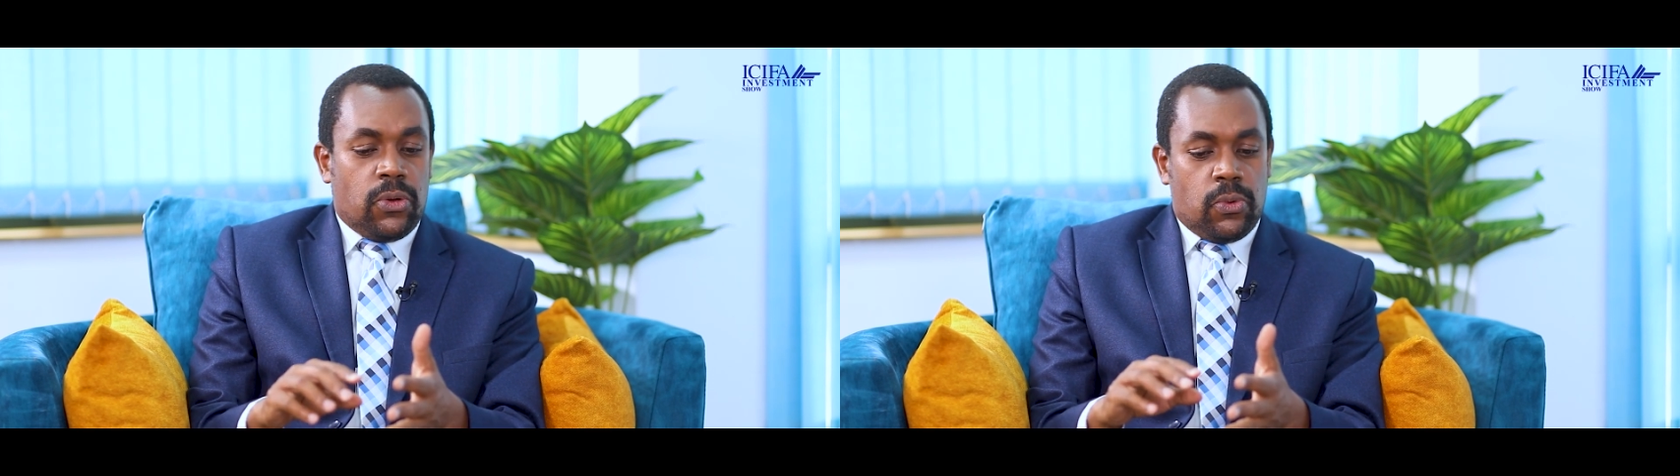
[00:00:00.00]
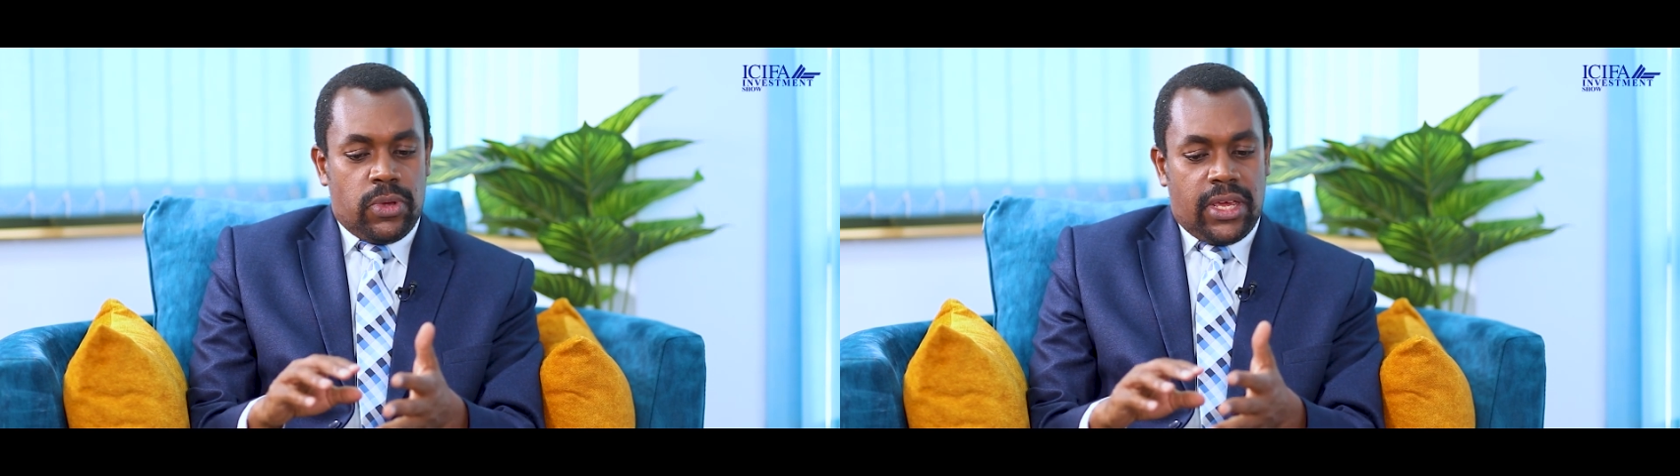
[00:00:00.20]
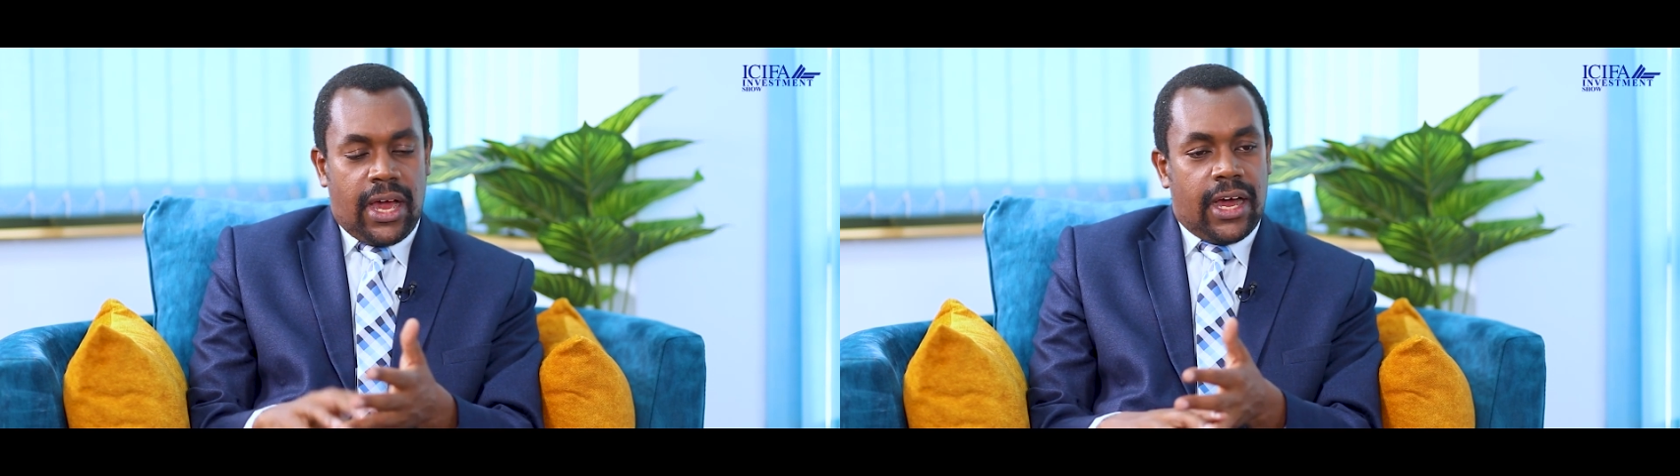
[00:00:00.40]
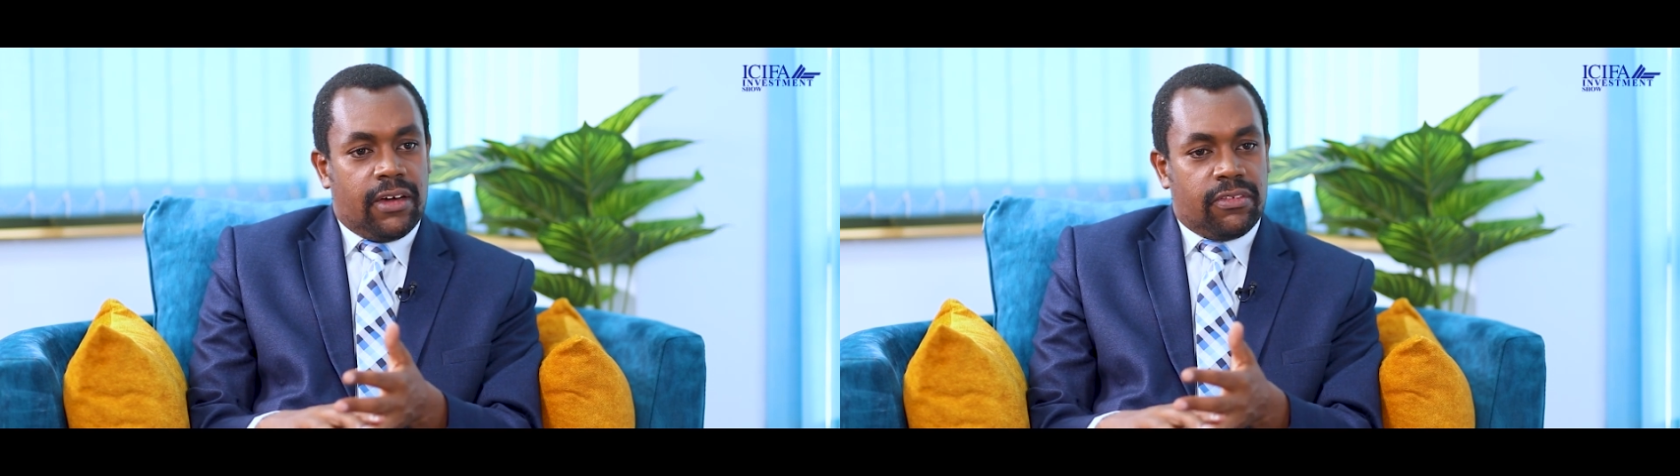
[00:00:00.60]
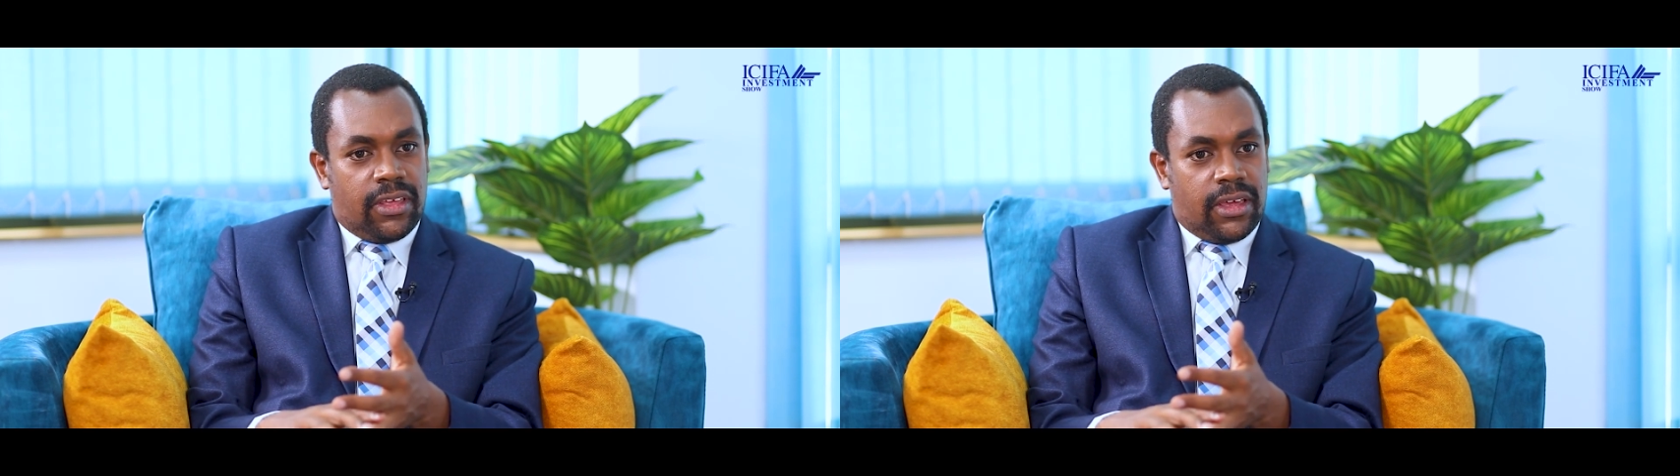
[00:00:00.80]
We
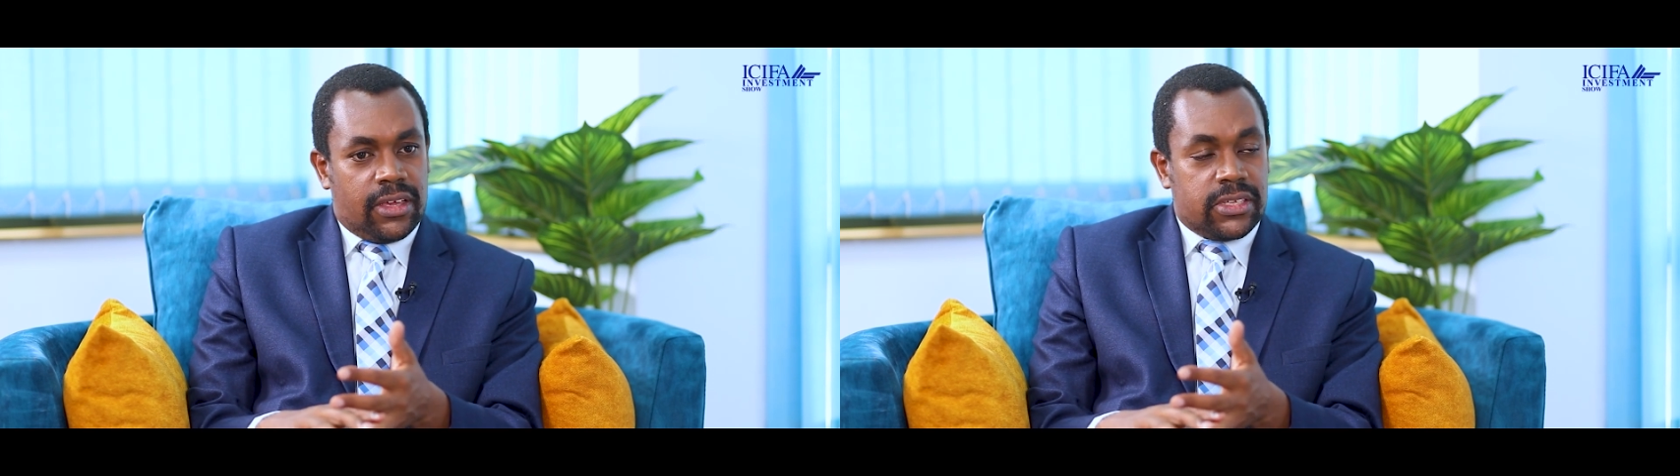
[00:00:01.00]
have the